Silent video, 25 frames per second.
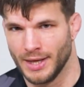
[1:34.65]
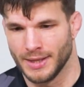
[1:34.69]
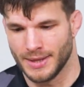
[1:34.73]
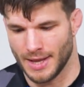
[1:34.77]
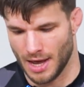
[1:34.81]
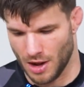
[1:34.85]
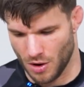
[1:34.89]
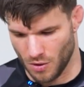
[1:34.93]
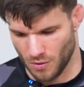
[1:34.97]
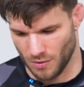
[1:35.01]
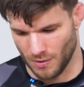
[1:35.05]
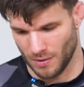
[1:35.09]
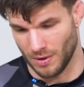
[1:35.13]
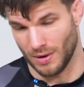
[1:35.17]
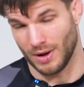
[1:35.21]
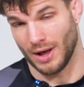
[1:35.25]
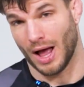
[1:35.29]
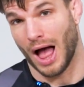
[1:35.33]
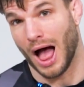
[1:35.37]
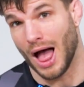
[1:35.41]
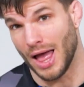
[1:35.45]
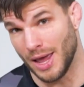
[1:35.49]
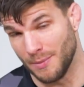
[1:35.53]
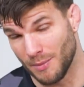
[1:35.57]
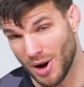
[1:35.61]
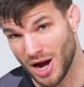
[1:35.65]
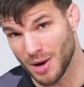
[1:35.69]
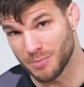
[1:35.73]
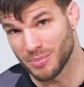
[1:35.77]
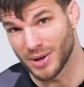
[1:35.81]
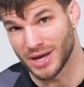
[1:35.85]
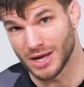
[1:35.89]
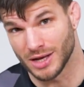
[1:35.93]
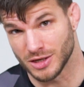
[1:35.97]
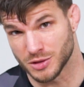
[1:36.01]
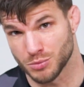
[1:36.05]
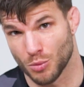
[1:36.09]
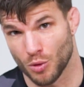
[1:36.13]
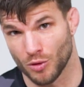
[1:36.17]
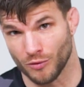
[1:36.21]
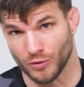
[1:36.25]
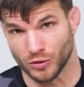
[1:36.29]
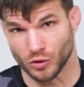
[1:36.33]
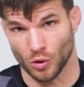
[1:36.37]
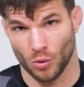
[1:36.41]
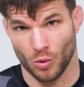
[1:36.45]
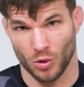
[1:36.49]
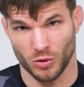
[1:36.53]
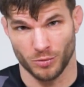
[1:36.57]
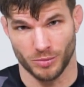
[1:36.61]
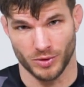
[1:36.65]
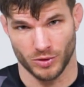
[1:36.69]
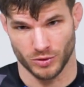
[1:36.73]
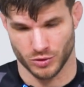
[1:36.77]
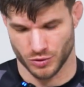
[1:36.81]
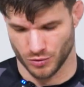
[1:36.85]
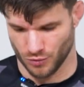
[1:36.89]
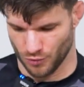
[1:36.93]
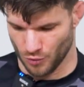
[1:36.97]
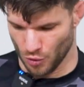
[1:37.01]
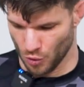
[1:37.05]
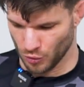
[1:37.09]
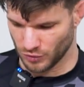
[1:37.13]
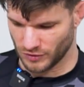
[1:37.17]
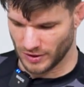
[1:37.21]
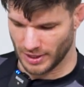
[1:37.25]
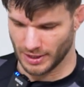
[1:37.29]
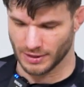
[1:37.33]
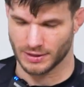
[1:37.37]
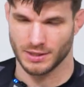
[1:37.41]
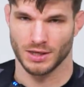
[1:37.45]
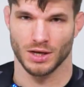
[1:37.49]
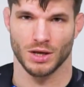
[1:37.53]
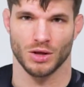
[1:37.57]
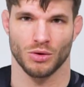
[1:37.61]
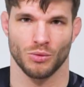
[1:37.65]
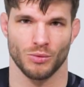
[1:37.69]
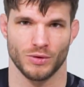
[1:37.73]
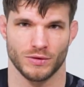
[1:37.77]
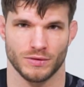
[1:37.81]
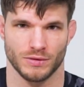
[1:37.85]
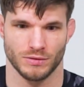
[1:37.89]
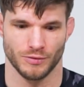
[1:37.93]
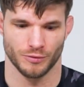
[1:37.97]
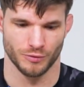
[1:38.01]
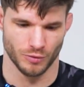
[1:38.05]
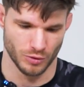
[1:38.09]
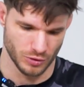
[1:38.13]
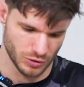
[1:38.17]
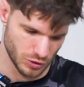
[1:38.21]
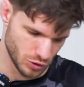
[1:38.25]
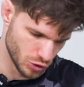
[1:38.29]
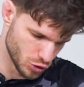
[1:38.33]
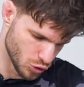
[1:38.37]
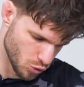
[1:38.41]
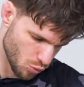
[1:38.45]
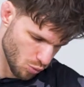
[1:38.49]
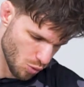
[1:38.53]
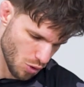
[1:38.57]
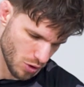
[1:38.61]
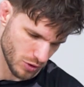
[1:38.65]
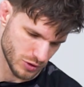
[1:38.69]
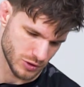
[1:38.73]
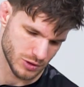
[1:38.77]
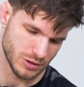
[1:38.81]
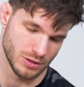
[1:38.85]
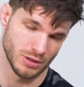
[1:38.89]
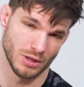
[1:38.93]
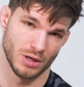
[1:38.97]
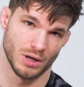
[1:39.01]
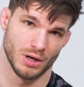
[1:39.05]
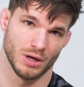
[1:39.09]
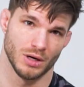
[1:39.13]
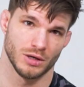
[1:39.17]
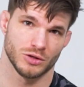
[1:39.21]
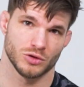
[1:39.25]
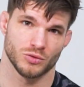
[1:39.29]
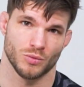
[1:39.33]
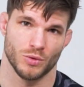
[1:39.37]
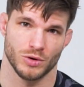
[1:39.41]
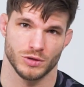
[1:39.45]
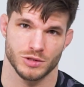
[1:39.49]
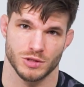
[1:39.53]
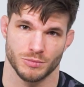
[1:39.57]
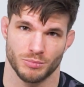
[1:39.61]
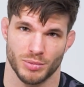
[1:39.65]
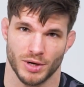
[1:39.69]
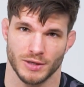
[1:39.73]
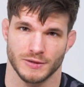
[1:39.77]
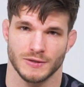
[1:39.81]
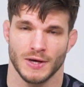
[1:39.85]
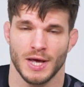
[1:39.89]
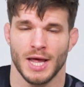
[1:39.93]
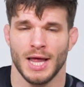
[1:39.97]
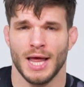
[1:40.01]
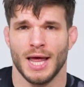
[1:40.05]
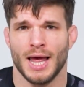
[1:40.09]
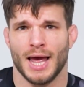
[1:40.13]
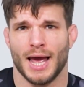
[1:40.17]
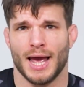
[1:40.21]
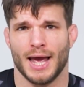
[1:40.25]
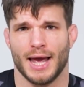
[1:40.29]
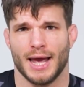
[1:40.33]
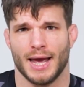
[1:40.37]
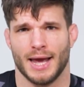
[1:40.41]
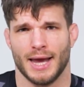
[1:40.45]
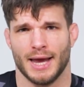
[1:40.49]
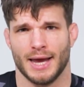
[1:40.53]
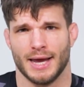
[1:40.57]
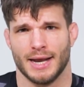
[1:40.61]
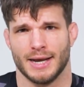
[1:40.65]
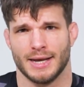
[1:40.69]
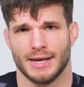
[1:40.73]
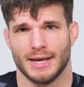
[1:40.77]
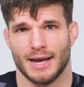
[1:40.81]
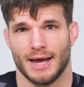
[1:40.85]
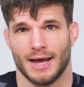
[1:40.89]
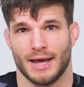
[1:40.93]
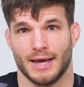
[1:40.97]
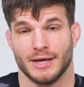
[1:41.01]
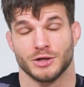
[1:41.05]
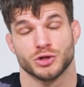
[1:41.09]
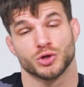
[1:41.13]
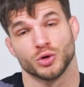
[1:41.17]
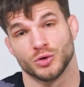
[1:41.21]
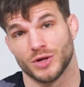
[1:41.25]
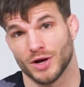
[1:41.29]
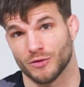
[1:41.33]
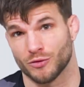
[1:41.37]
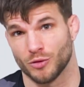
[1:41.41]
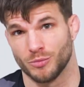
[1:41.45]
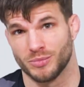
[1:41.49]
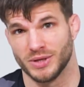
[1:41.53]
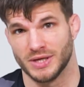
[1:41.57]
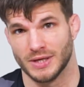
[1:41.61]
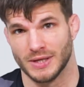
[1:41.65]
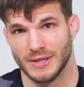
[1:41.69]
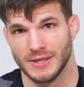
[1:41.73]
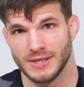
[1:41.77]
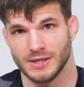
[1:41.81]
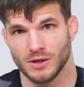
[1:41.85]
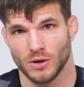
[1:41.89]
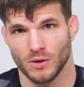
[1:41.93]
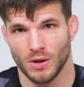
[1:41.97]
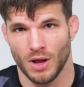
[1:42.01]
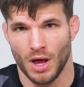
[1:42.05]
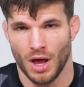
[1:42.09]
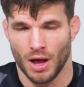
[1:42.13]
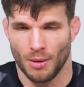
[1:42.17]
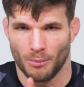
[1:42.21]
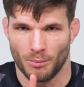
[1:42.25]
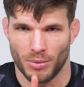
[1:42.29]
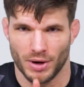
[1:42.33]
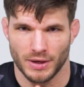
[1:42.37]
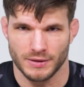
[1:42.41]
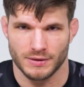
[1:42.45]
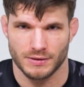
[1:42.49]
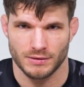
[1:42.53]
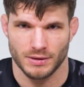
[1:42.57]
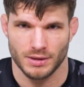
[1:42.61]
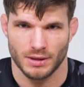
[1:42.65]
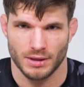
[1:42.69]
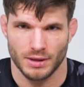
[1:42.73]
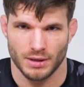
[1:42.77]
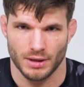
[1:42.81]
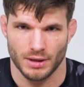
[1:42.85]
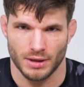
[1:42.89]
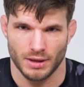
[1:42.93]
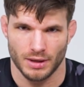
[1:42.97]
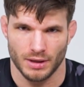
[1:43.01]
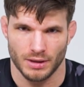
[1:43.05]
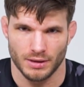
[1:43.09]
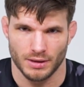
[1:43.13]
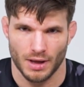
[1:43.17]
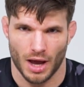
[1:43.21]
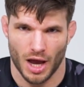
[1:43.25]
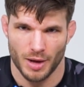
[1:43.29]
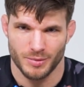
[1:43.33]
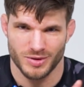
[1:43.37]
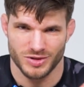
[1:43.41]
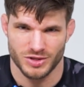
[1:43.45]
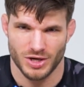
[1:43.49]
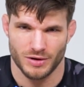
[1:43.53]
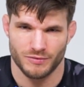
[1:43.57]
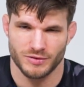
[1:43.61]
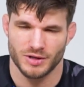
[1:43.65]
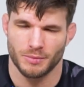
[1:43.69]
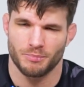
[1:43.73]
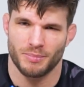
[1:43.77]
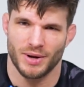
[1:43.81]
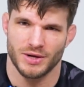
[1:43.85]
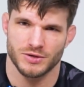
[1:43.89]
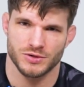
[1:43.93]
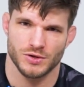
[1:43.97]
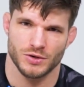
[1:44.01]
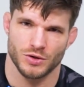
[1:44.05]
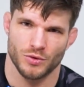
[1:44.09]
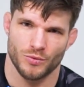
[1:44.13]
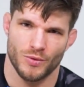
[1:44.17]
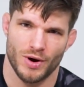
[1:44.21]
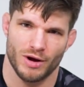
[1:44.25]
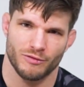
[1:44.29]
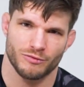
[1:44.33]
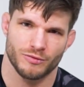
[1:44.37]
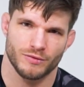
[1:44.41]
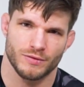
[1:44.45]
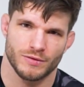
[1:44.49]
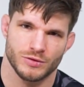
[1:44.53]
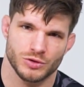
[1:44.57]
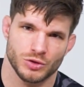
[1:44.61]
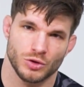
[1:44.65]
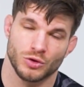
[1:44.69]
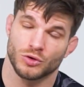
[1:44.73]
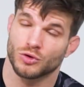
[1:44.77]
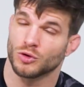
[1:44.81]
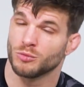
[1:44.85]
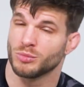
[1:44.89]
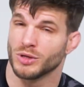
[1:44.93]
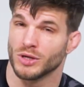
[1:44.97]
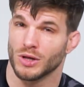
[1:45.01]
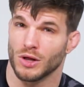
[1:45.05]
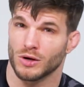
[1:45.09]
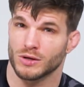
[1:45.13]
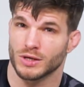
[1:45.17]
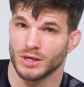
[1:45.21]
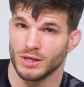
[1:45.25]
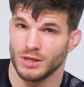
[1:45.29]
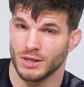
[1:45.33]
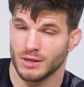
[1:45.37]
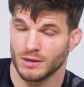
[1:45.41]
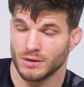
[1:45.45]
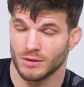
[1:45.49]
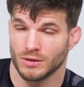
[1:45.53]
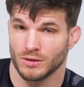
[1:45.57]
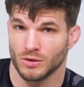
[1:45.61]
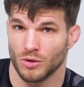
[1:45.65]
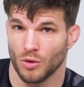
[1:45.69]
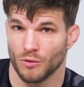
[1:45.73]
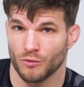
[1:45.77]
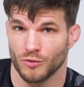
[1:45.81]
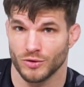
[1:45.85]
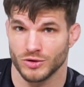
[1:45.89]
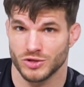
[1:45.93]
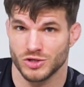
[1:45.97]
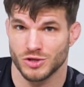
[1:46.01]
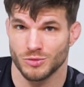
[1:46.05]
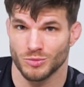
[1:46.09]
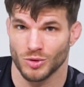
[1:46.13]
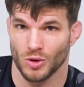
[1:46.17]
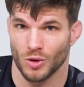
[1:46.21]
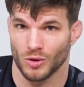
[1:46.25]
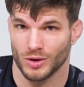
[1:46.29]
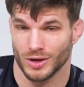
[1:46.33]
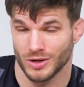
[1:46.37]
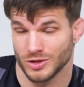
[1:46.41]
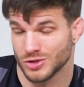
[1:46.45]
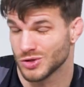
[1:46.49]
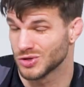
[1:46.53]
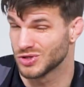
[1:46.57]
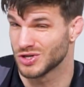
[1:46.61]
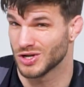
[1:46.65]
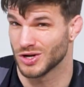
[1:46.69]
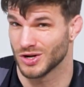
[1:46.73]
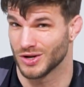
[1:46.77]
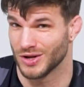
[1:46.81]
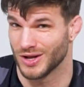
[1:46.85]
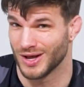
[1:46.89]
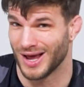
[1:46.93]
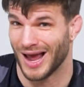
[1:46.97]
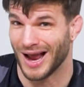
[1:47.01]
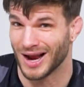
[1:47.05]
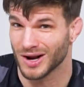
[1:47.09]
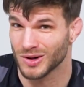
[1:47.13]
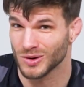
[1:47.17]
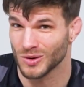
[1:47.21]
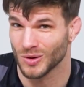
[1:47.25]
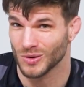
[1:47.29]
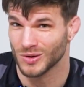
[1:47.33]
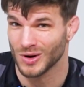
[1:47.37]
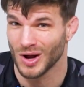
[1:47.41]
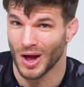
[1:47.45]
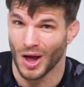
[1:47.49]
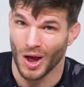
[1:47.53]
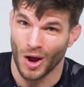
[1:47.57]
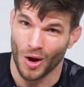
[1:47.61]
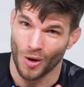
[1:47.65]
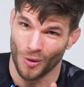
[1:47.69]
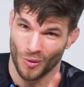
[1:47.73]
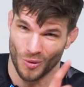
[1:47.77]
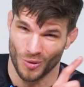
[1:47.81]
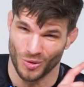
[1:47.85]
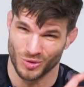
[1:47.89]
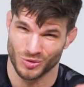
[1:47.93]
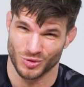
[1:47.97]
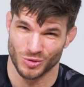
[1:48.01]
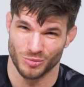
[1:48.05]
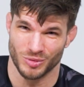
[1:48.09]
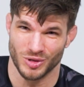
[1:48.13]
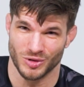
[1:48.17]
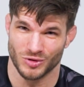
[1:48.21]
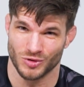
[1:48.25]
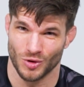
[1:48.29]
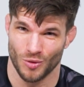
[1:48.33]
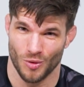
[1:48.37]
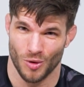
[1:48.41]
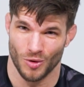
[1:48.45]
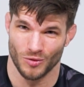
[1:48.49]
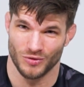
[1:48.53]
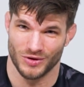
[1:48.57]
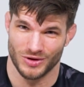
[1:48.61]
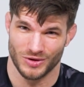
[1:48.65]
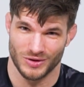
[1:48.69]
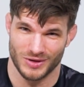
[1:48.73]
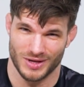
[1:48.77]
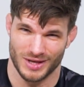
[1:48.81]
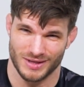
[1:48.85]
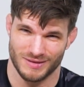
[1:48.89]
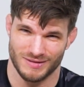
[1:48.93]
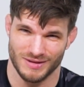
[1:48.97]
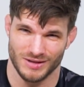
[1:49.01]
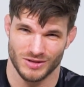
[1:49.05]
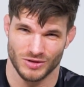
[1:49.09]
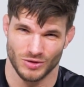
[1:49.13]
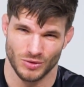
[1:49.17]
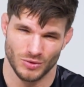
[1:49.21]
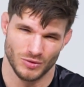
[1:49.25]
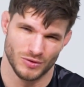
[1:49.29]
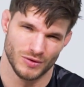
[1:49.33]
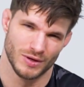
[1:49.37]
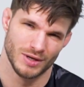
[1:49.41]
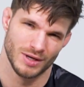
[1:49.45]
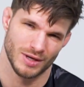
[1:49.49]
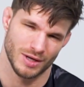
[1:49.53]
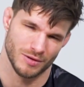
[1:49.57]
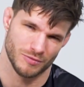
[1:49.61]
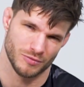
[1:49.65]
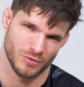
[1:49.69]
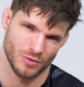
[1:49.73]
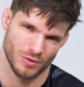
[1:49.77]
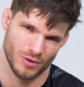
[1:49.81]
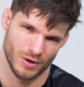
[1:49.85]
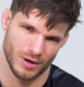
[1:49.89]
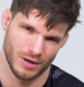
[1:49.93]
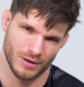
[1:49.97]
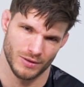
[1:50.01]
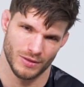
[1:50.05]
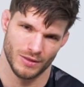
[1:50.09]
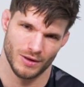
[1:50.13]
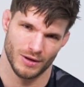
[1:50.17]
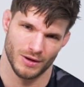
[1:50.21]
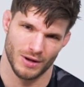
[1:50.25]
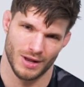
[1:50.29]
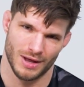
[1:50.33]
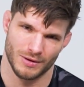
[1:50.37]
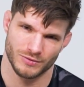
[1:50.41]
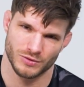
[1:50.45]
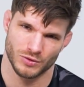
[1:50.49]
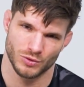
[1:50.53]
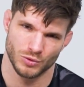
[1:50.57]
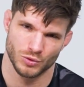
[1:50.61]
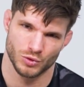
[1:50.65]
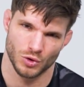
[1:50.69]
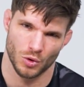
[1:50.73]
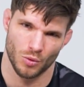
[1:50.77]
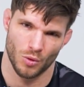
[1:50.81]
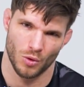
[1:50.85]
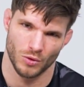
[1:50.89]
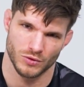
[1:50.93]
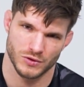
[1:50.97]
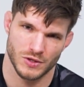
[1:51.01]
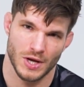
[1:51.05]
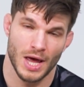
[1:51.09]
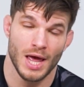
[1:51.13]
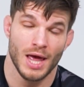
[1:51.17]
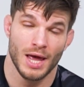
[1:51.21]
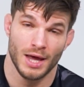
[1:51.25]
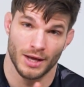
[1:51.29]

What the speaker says: Now, in my opinion, it's more of a toe hold because you rotate with the foot towards the butt, and it should therefore be illegal. But in the IBJJF, it depends on the ref. So you could be lucky, go for a Estima Lock and it's considered an ankle lock, or it could be a toe hold and you get DQ'd if you're not allowed to do toe holds.